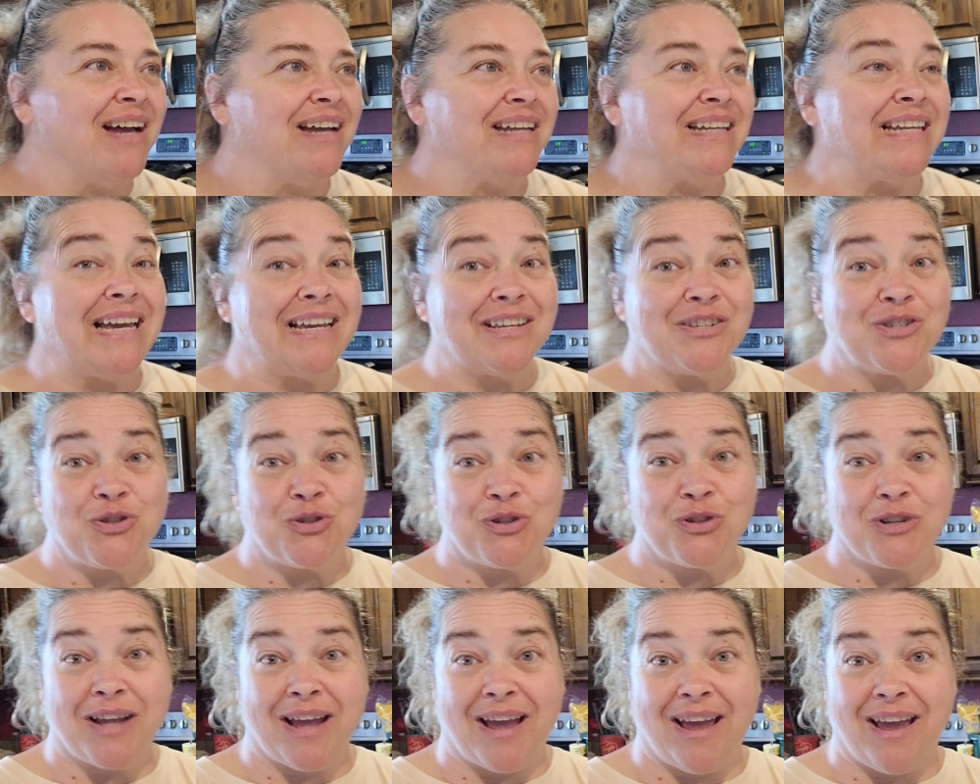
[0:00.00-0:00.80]

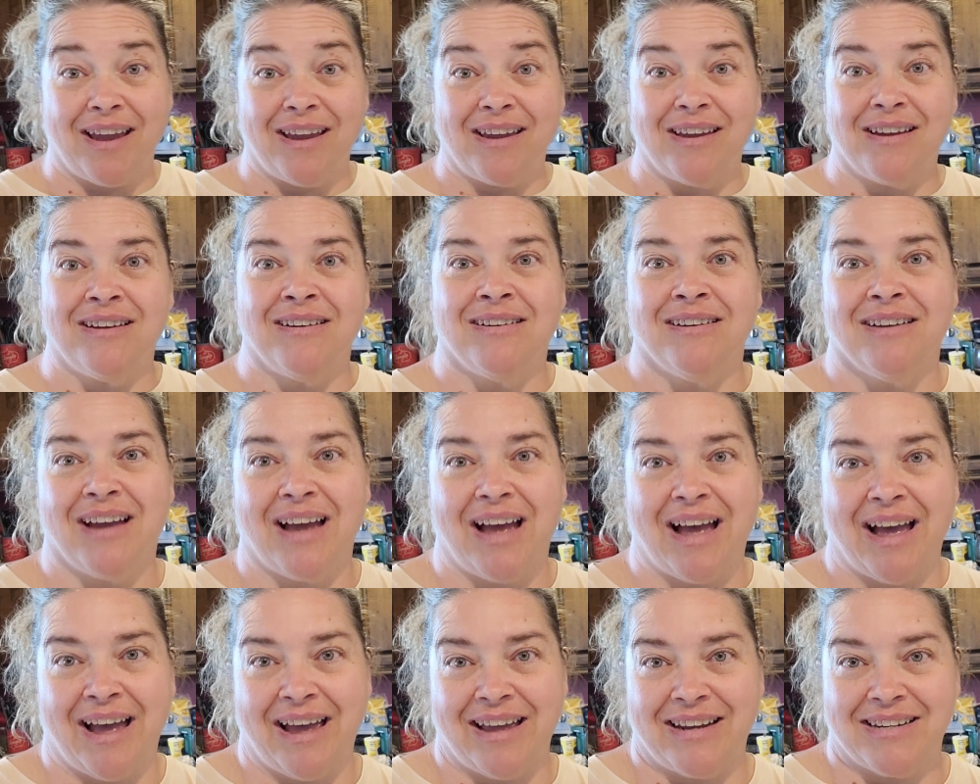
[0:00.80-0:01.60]
Yesterday,
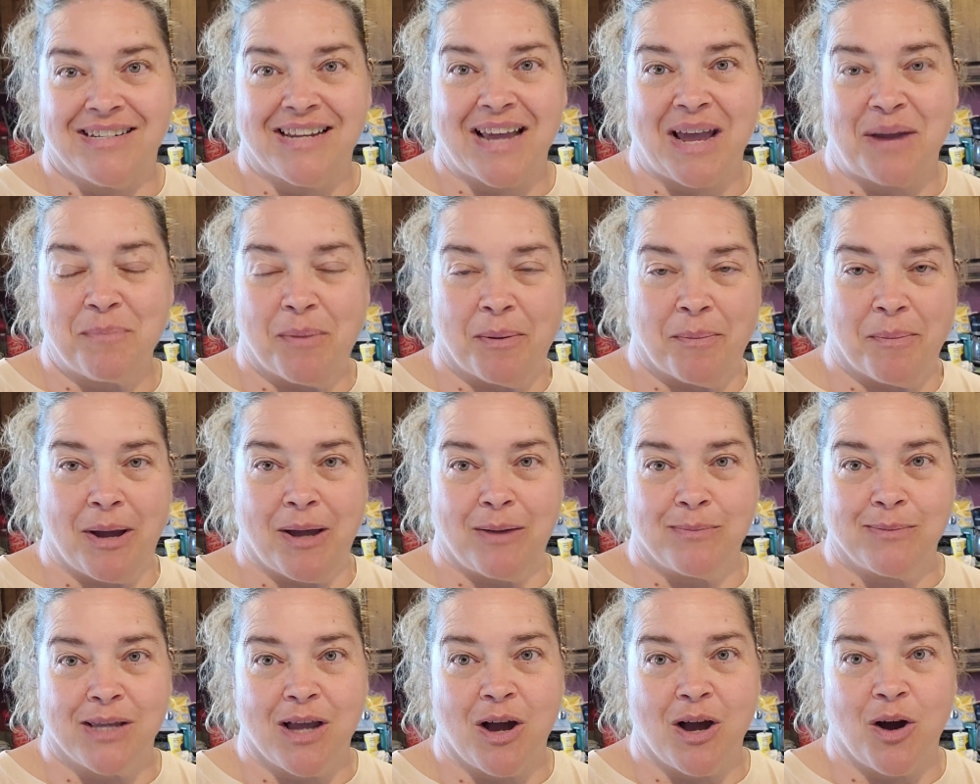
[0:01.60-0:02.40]
I had to take my
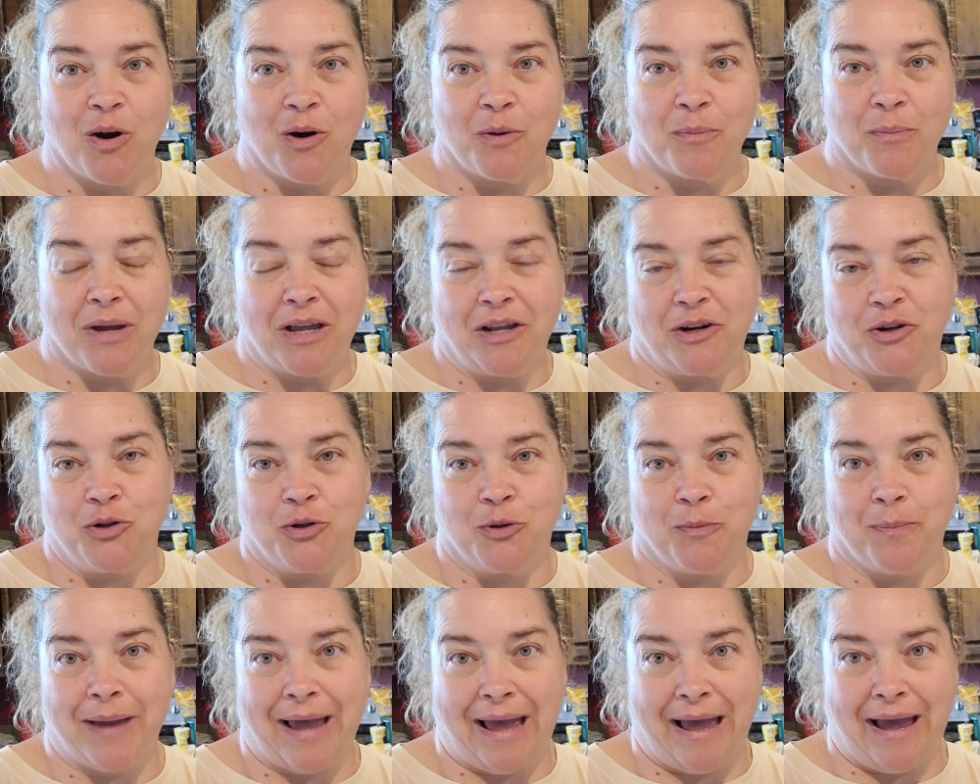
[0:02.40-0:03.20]
mom's heart
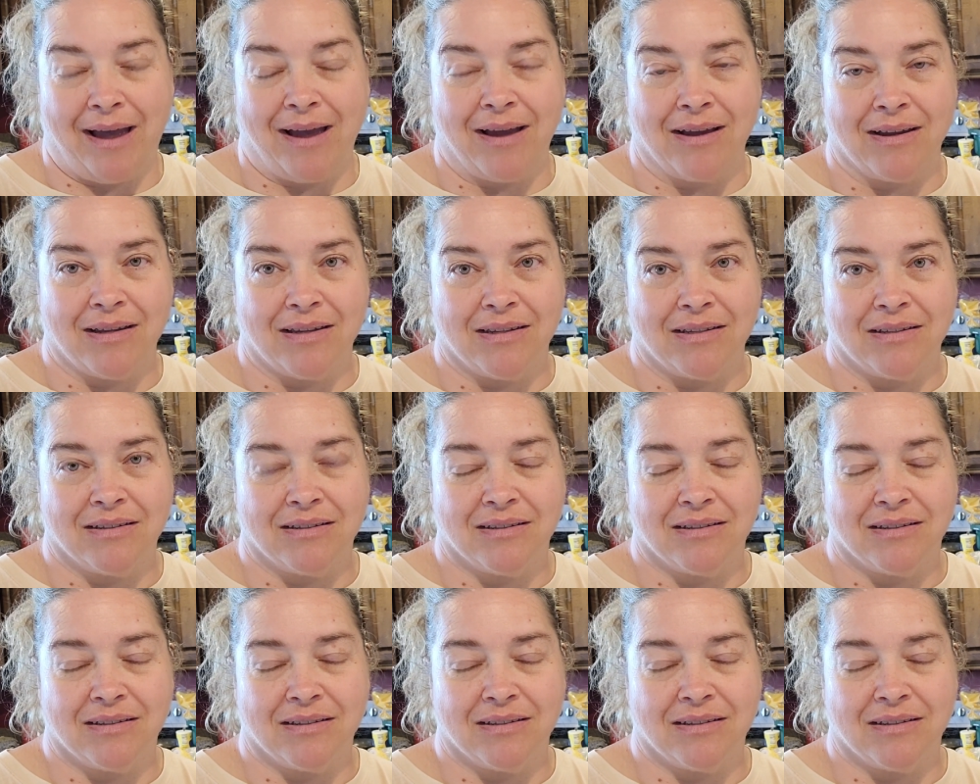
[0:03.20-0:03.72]
monitor back